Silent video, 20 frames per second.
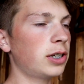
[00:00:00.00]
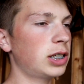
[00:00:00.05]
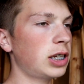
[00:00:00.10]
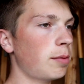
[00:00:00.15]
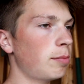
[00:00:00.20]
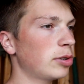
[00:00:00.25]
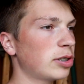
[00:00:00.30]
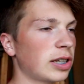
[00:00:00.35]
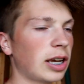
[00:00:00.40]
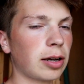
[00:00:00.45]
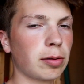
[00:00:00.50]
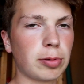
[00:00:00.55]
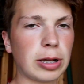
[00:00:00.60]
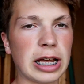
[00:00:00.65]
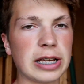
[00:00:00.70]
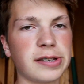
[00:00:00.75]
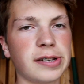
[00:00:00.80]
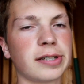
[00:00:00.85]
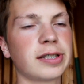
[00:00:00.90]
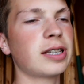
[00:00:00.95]
Same exact
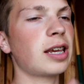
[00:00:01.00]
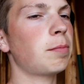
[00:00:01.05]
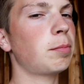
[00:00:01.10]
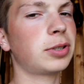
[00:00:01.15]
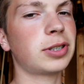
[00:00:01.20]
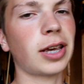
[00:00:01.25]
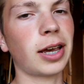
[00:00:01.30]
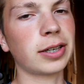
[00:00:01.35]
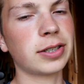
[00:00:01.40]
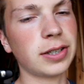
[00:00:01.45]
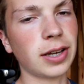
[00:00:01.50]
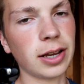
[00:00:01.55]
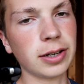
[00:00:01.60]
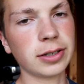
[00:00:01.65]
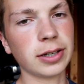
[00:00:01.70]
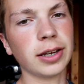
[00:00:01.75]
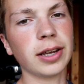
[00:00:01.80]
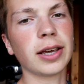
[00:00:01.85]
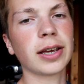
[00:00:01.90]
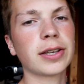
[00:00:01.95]
plastic, same exact
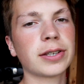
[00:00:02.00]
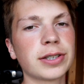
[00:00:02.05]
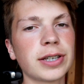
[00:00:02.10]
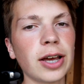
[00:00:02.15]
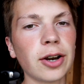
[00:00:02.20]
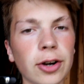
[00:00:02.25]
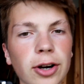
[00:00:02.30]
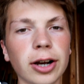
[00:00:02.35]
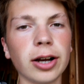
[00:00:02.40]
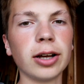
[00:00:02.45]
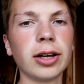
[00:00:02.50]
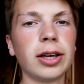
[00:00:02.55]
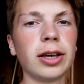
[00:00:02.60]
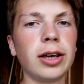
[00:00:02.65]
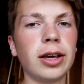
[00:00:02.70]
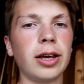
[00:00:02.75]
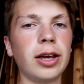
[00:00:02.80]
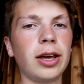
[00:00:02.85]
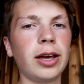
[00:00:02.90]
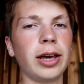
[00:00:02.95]
scent, etc.
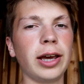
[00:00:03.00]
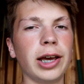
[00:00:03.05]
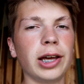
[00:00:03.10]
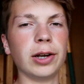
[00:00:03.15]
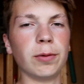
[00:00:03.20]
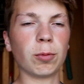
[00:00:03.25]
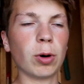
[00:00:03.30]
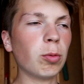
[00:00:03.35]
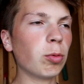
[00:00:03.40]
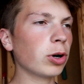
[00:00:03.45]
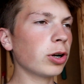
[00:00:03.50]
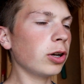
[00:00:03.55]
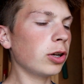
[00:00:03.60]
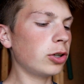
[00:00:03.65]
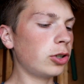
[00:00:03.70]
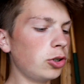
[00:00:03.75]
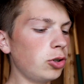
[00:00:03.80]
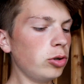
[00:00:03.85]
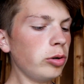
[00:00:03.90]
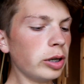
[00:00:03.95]
And what we're gonna
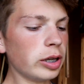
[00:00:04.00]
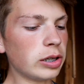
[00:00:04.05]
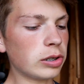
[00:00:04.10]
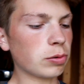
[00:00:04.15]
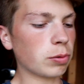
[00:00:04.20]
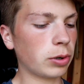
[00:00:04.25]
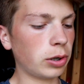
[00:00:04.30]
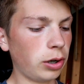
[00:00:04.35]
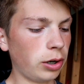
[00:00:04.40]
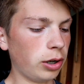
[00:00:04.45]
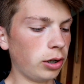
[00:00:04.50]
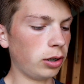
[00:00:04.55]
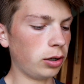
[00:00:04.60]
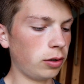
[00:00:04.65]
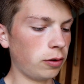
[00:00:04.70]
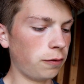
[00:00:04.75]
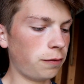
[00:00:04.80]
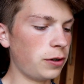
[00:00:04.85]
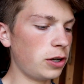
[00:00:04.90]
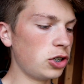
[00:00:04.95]
do is we're gonna
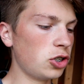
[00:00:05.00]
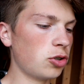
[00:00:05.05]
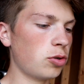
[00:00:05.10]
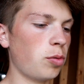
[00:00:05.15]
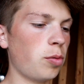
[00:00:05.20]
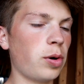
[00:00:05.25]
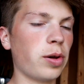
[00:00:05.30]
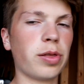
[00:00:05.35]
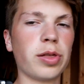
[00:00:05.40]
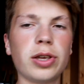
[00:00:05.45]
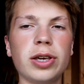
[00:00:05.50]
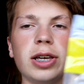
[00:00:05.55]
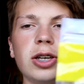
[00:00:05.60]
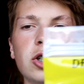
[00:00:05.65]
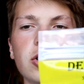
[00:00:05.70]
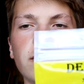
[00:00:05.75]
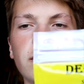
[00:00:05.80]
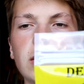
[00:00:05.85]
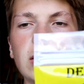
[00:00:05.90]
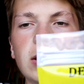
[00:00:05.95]
fish with
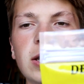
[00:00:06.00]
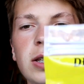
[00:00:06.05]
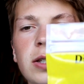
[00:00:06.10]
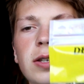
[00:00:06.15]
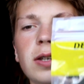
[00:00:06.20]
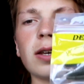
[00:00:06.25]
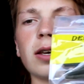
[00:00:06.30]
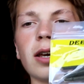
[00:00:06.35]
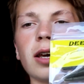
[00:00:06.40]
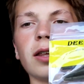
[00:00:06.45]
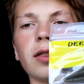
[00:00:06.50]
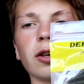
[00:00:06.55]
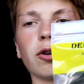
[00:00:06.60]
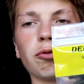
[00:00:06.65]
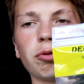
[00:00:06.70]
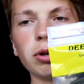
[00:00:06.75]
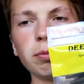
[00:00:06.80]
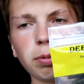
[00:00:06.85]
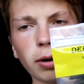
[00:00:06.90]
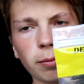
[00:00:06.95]
each of these in the
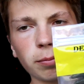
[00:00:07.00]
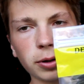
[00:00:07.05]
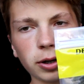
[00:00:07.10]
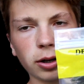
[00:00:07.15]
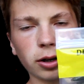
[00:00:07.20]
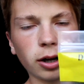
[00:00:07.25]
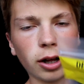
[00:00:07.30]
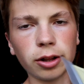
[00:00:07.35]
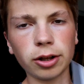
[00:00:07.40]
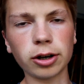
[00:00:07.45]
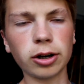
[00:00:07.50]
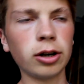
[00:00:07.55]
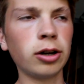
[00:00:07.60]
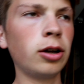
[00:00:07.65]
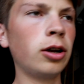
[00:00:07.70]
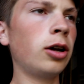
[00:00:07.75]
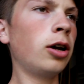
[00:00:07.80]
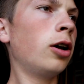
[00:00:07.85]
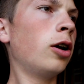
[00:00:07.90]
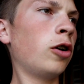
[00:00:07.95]
green pumpkin color
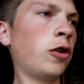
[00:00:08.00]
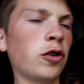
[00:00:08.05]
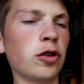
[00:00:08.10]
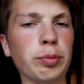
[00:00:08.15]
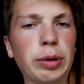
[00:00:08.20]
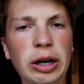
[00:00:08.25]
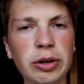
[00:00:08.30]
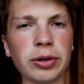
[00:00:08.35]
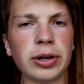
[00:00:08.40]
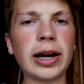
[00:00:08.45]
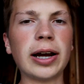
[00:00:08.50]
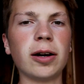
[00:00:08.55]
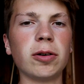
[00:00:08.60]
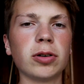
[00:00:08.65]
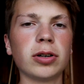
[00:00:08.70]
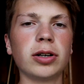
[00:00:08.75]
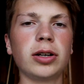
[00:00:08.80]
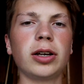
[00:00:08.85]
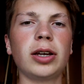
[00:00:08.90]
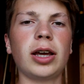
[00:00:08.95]
for about an
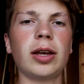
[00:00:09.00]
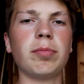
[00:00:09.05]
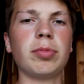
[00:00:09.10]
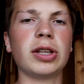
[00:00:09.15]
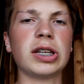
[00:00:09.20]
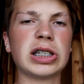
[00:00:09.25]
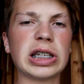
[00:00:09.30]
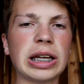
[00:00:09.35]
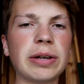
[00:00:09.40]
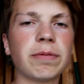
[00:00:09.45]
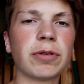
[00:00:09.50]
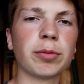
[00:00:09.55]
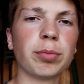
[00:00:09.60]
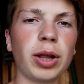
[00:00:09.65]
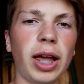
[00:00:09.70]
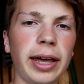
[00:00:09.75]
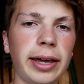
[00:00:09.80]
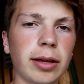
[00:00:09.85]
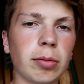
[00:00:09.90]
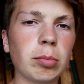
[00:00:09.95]
hour and the same for
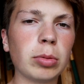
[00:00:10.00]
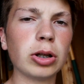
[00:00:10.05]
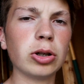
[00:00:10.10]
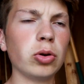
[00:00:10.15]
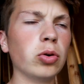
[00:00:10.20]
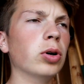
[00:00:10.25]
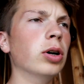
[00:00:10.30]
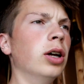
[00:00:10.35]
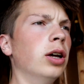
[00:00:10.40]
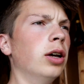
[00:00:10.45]
black and blue.